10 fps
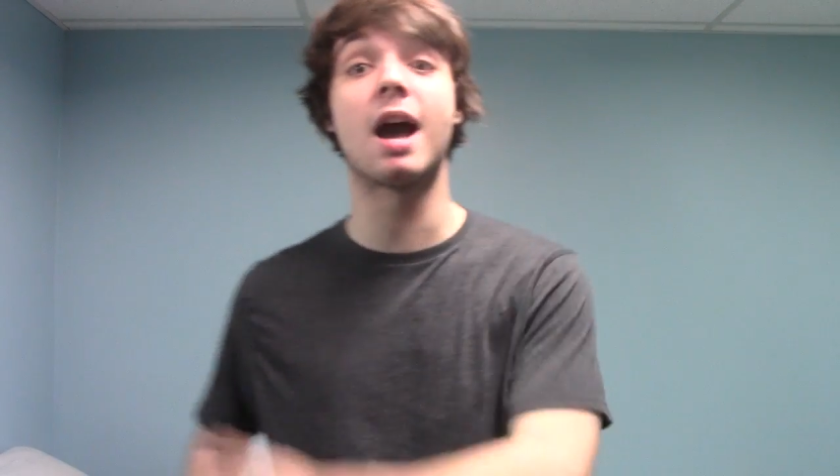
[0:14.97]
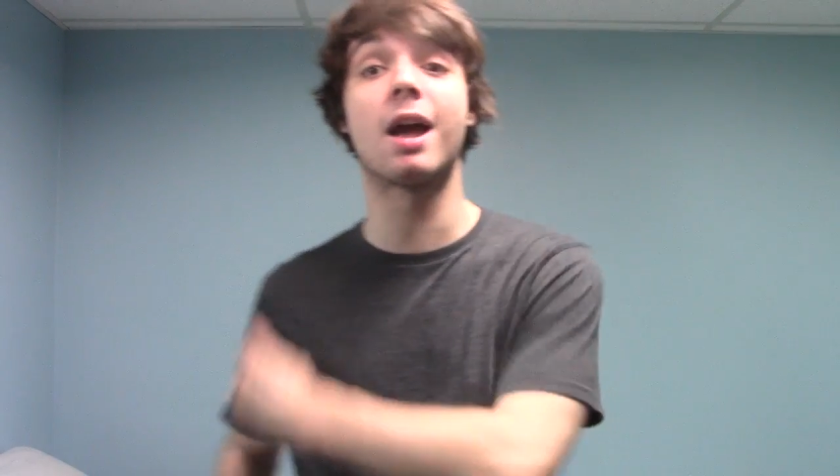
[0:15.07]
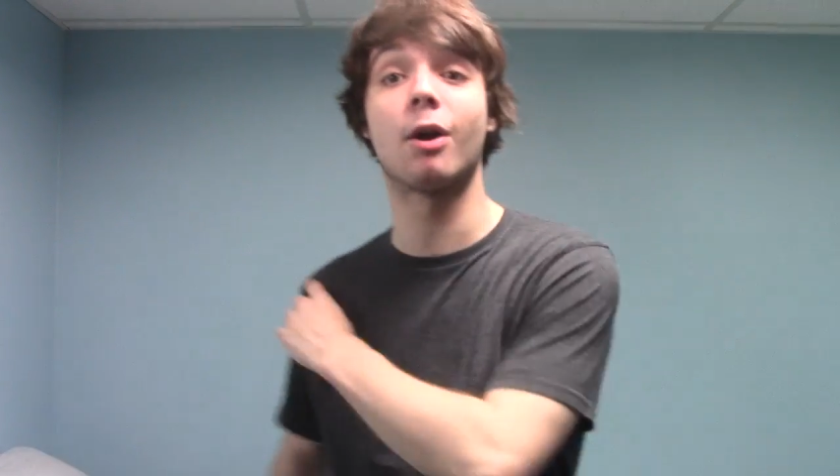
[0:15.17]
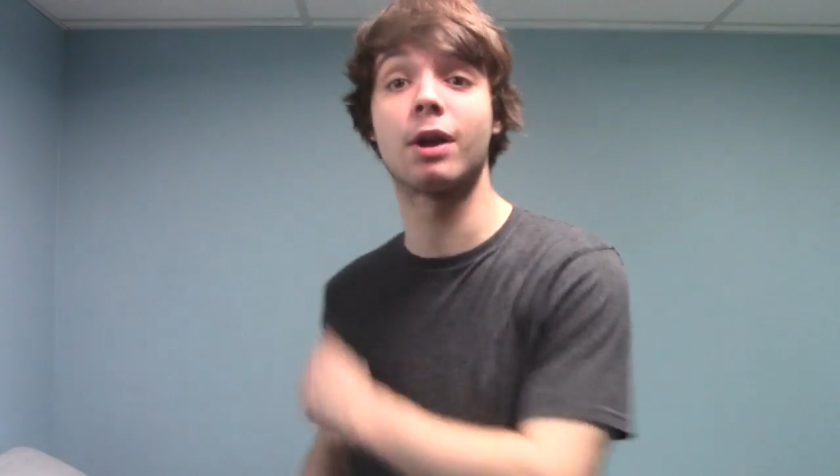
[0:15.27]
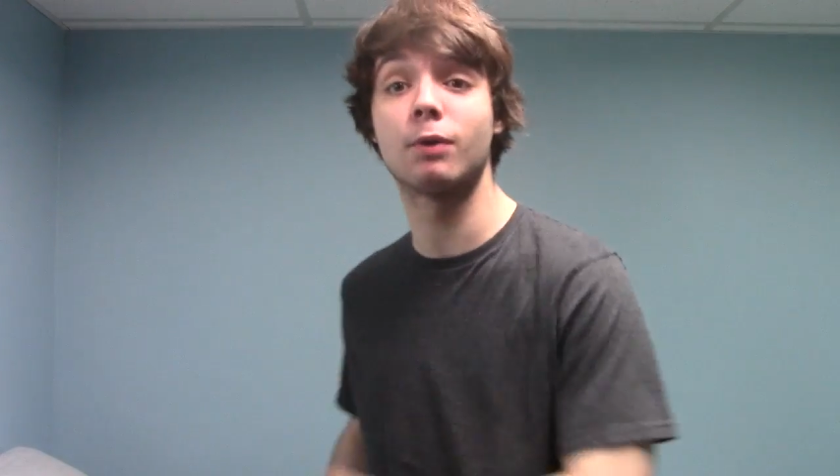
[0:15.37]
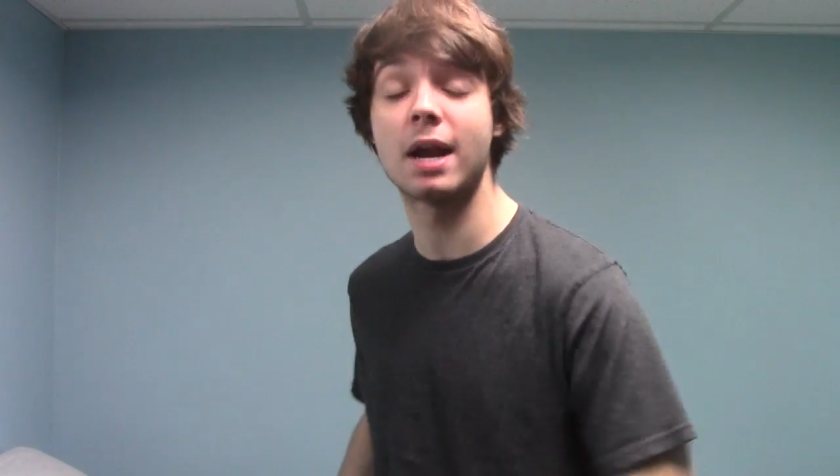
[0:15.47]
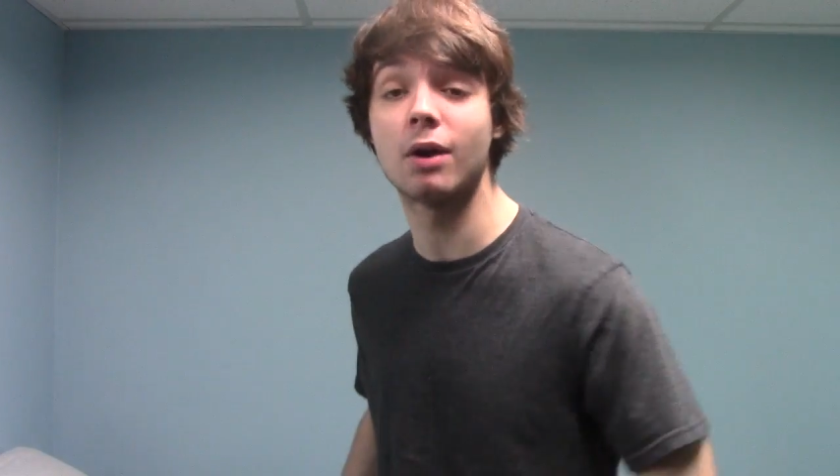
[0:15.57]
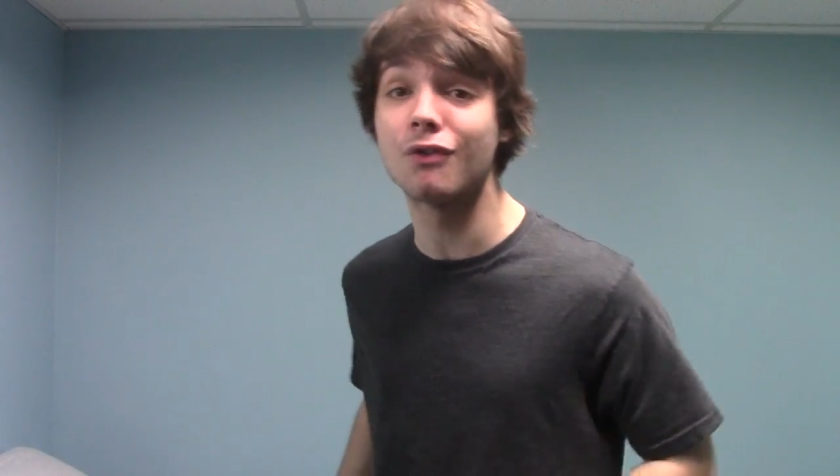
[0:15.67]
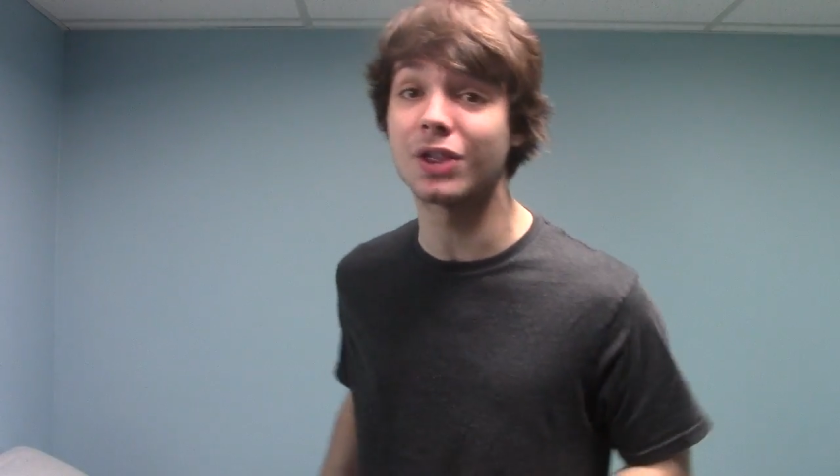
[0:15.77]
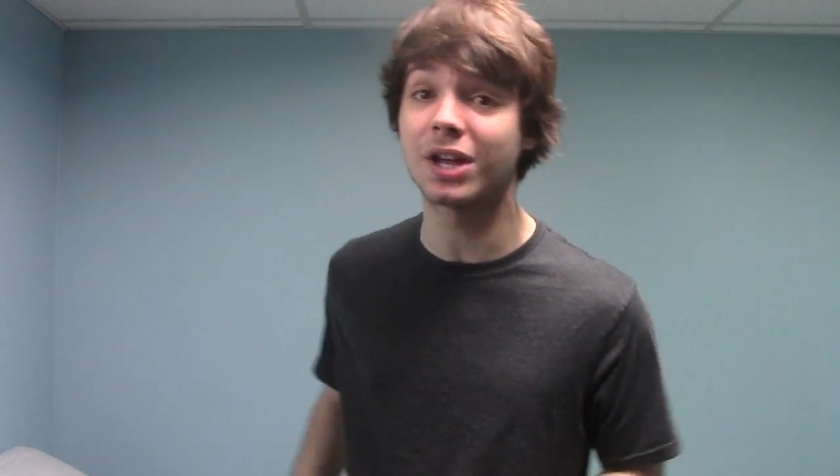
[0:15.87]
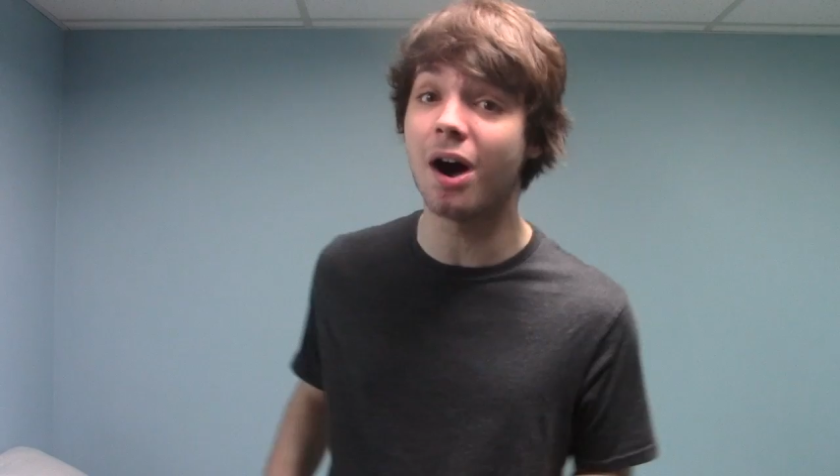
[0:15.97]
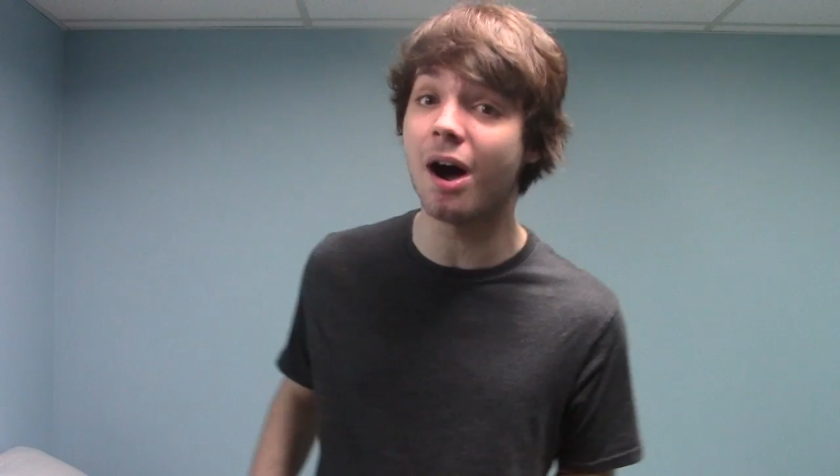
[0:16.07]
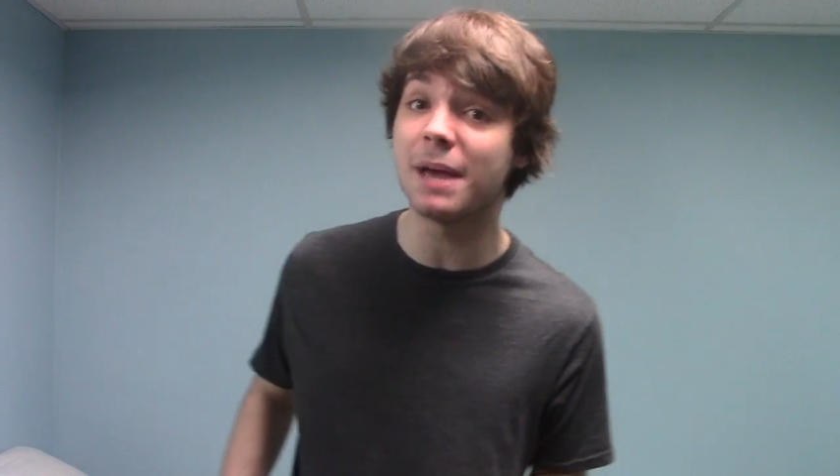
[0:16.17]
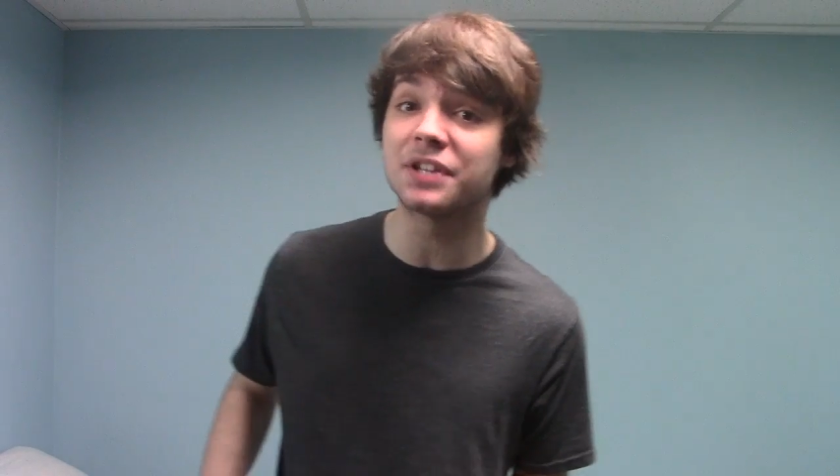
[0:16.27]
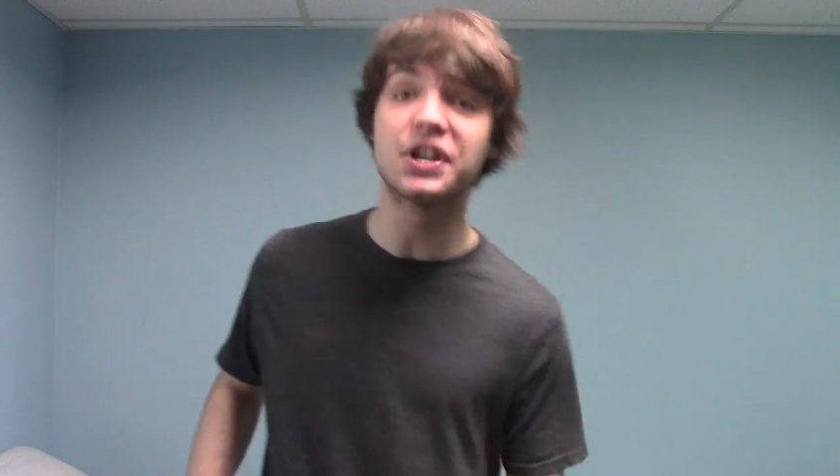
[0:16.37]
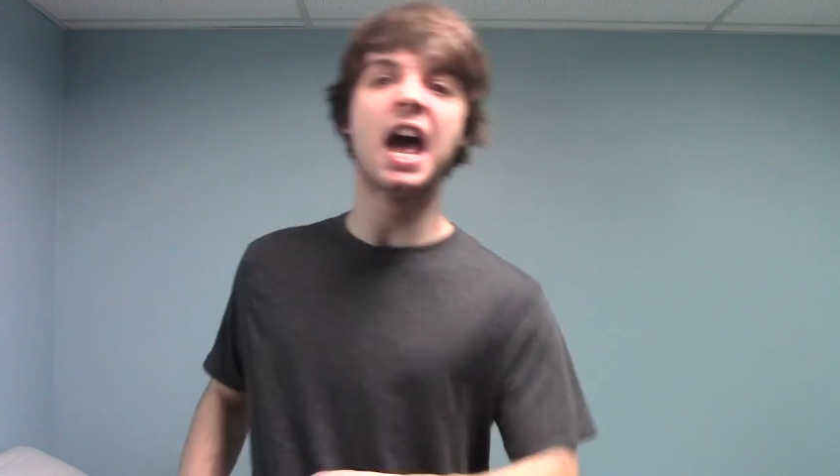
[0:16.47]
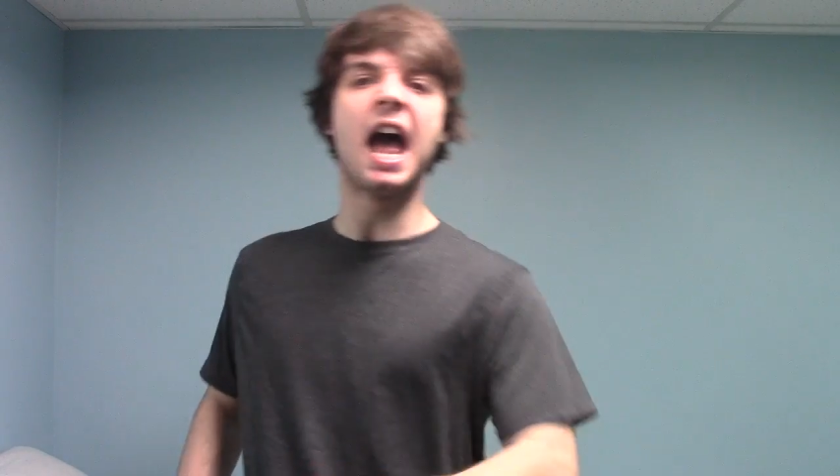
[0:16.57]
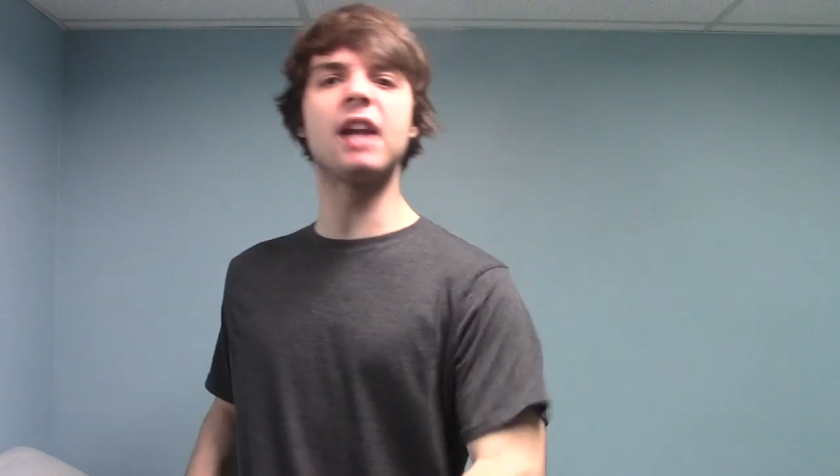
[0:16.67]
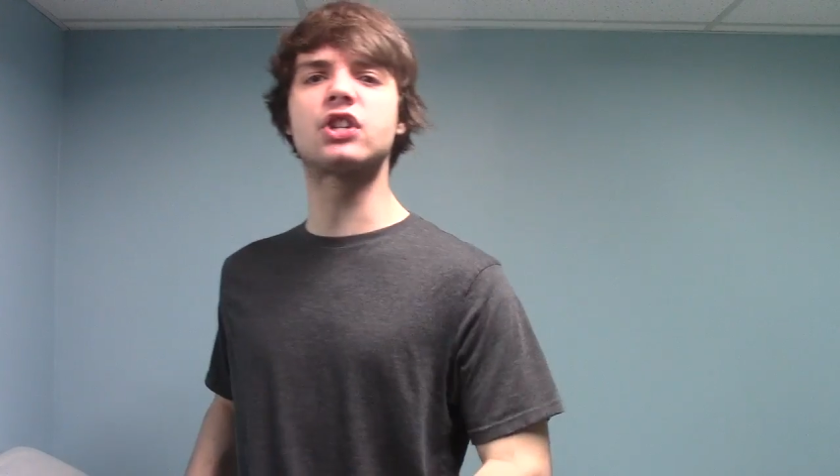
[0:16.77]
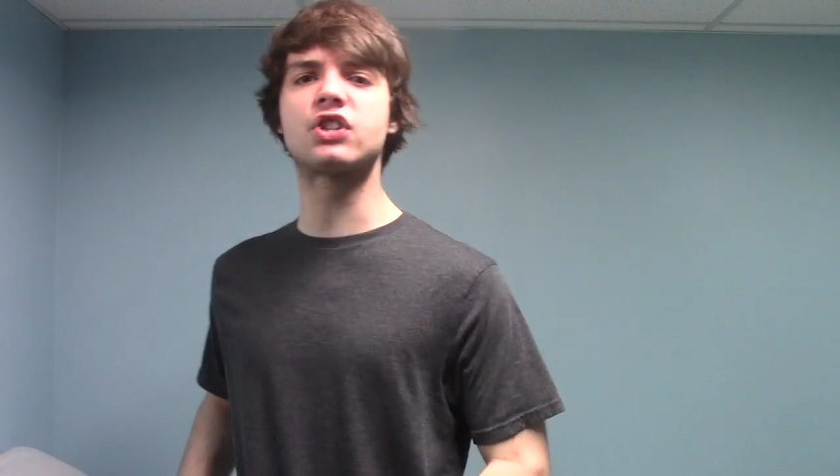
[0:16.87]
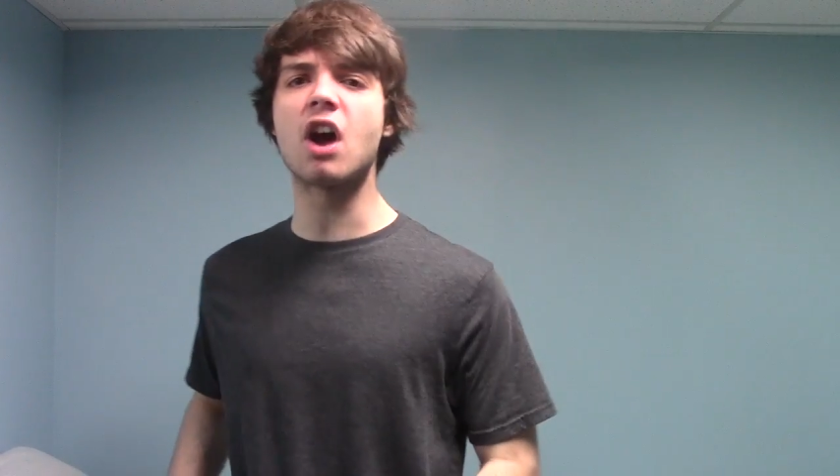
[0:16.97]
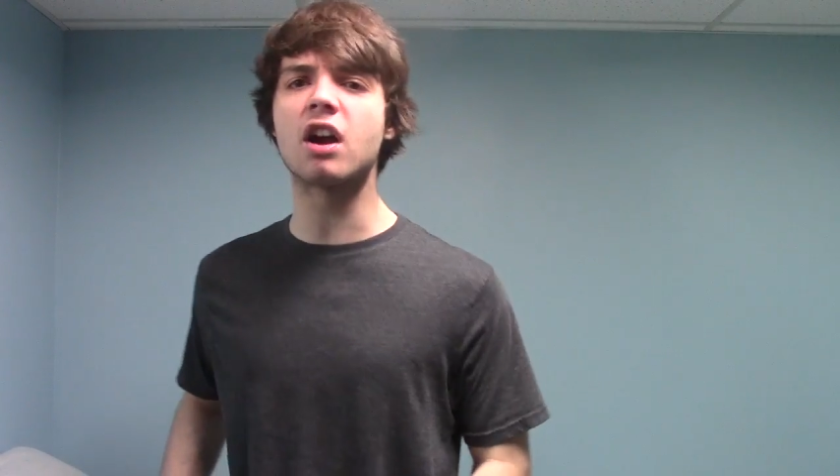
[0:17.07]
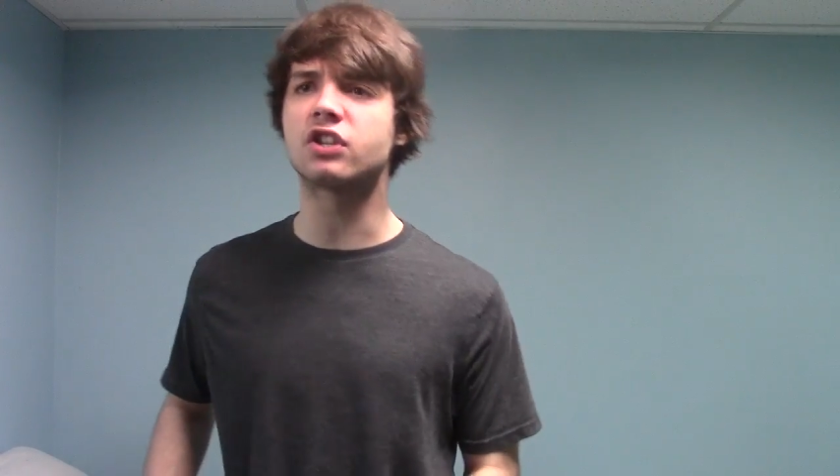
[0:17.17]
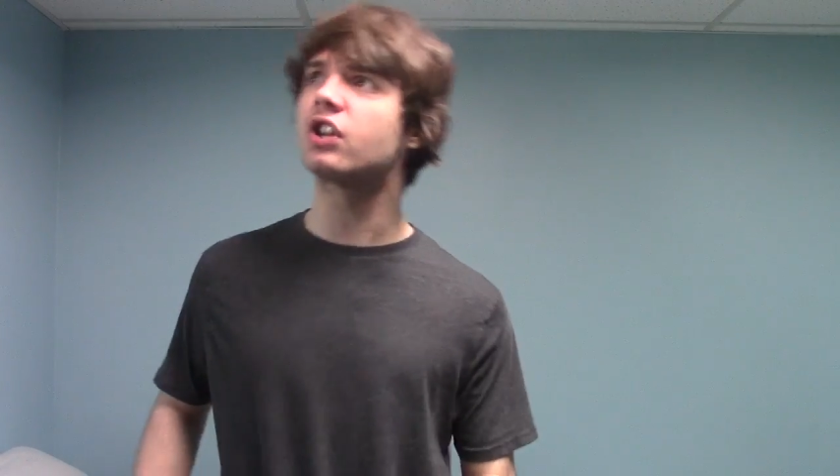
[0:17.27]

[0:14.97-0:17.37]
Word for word: I already read over the comments and started.